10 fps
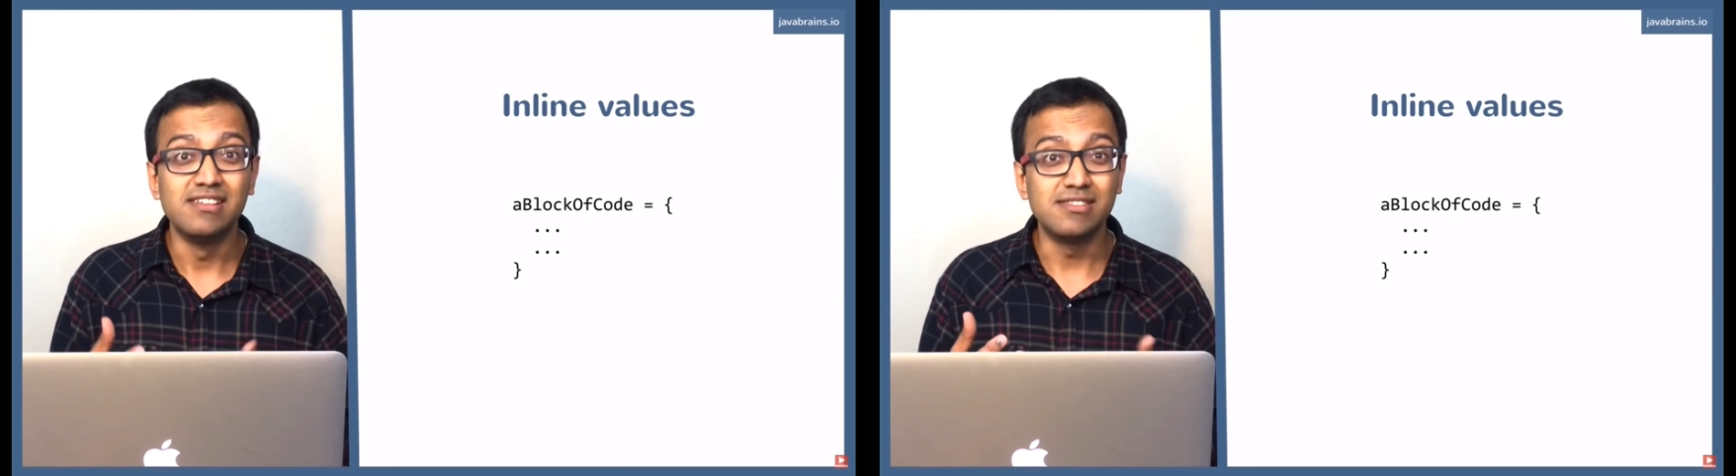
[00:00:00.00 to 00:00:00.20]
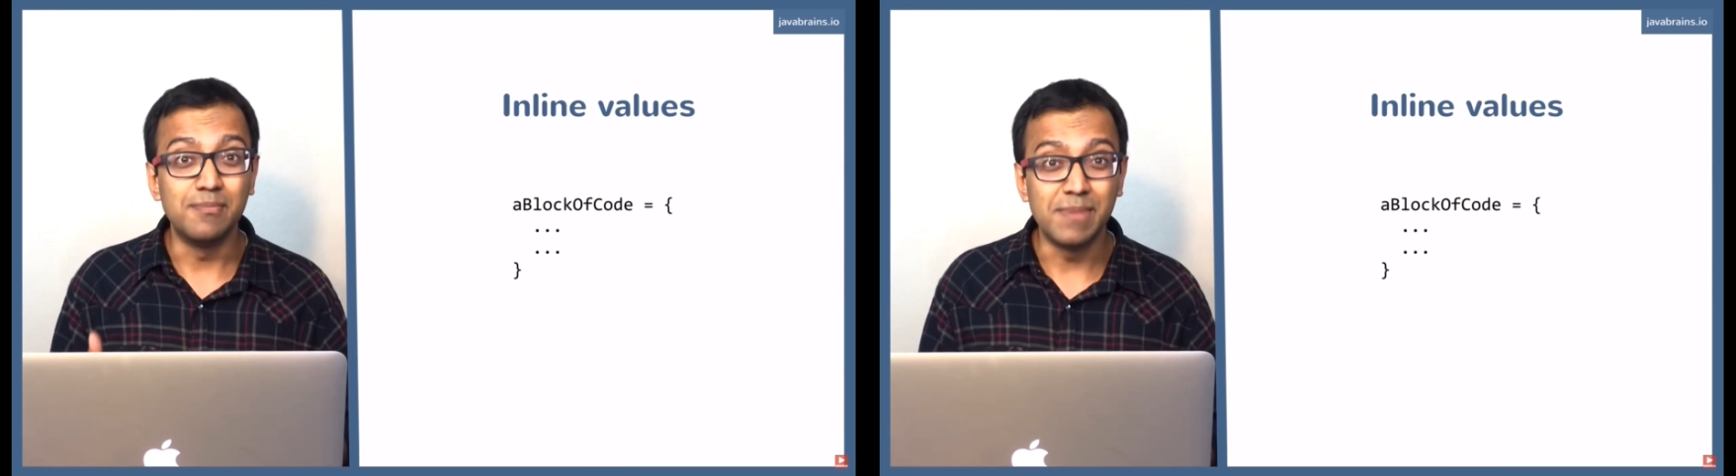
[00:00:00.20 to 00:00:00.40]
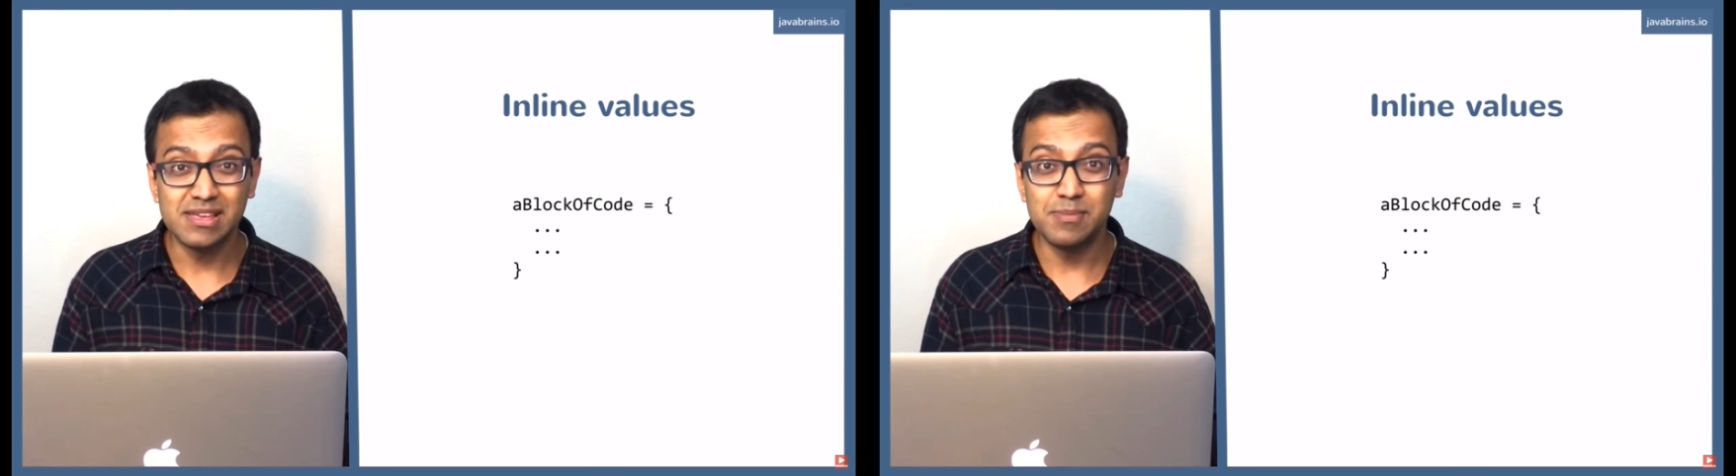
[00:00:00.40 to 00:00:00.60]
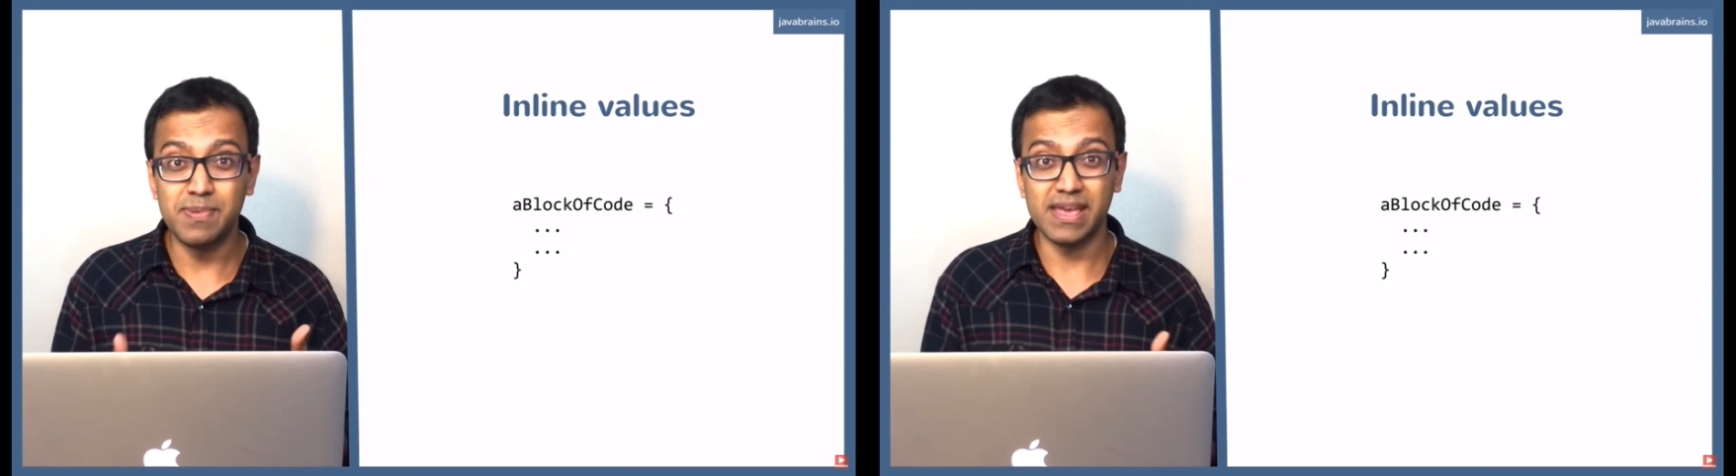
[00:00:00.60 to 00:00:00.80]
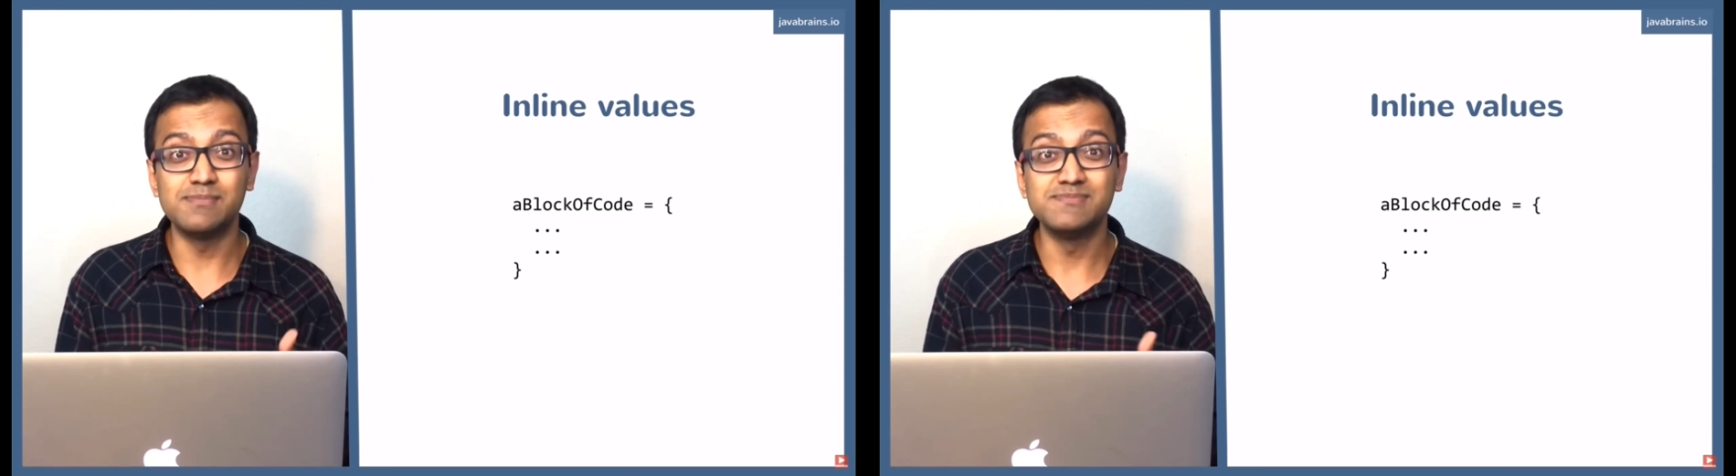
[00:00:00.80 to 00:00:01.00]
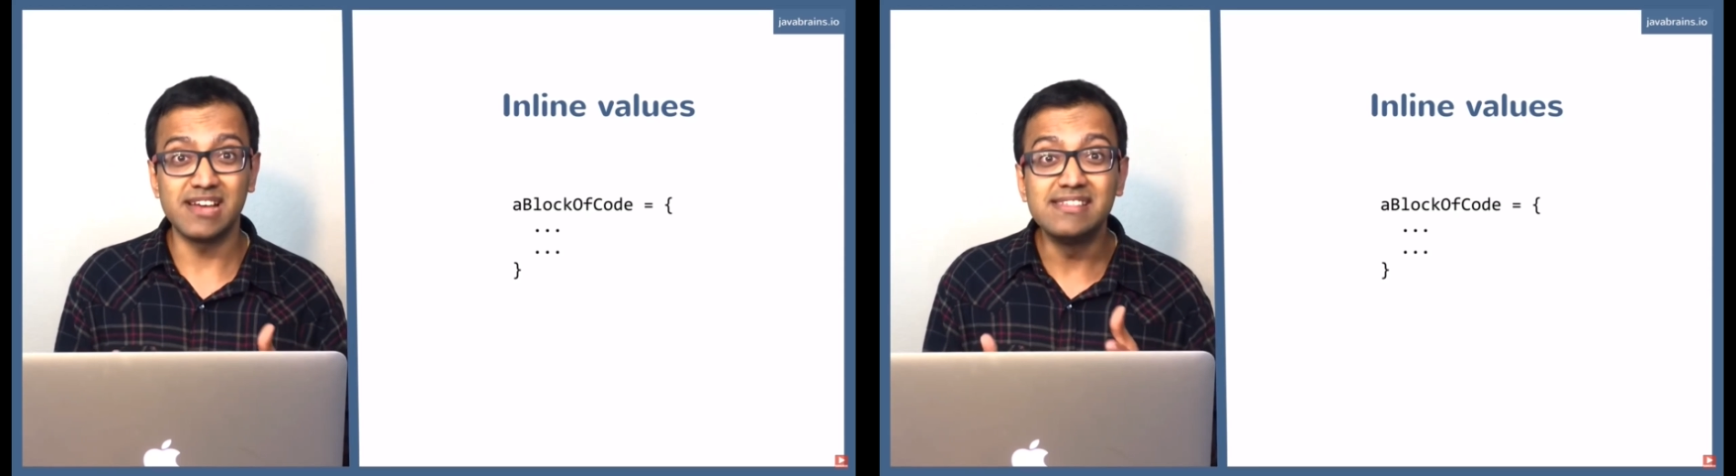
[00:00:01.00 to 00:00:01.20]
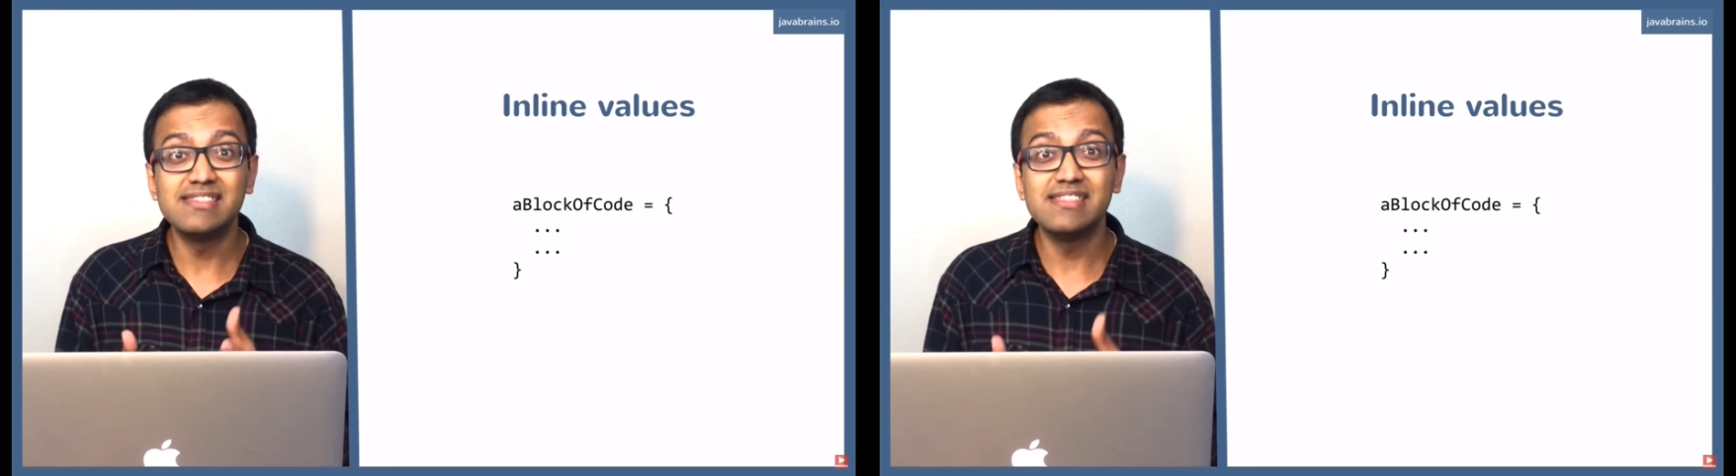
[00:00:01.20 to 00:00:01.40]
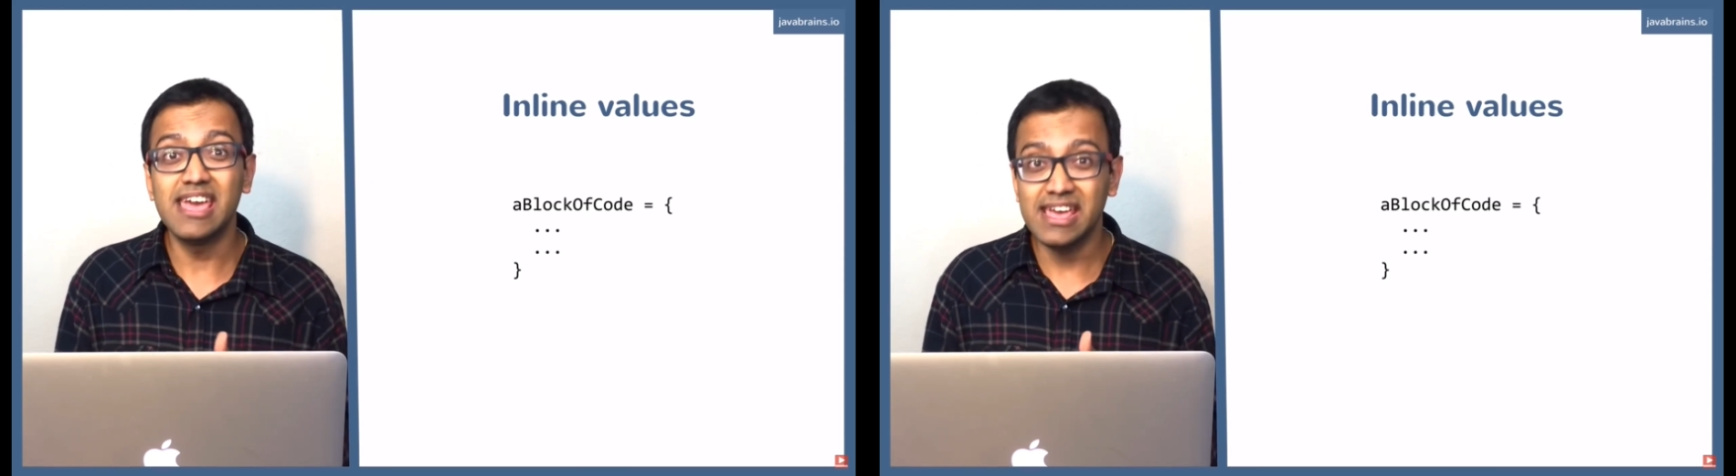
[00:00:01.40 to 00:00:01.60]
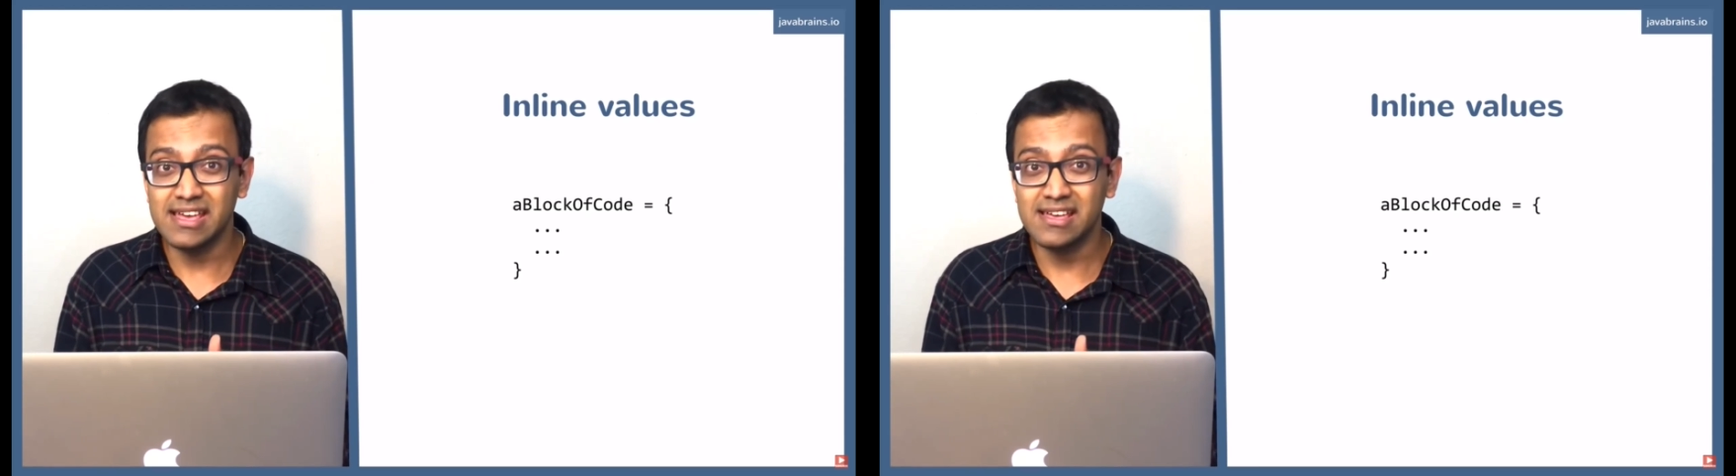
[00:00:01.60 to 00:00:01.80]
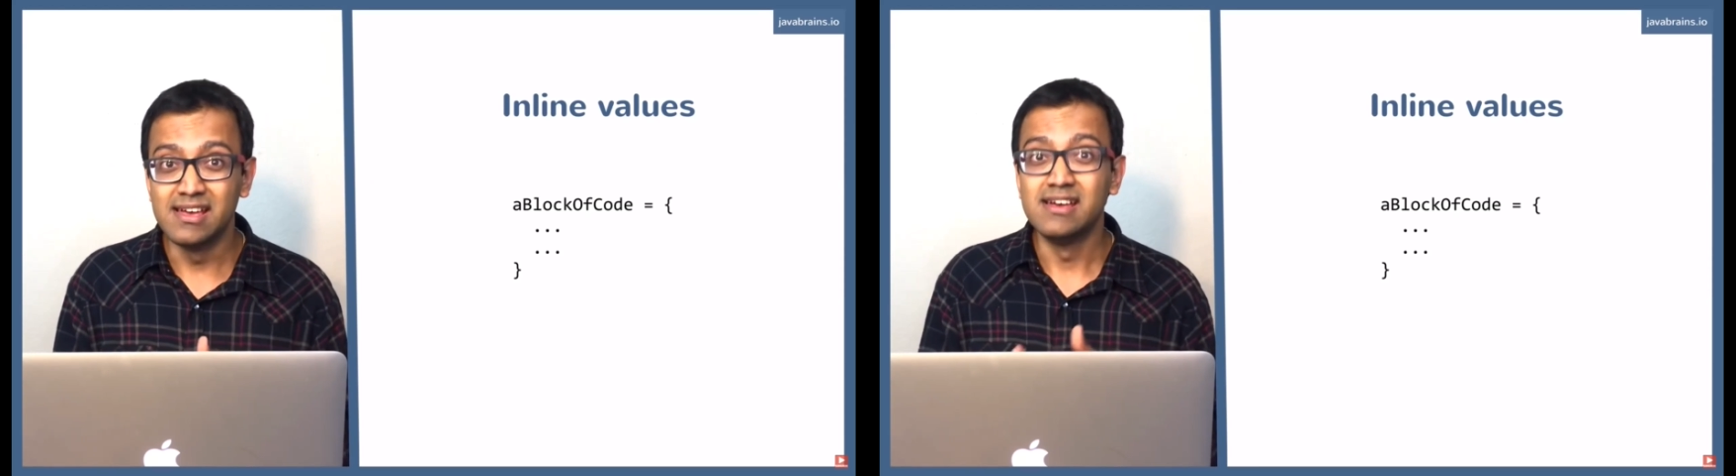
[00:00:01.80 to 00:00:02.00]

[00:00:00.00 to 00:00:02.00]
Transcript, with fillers: The method becomes a thing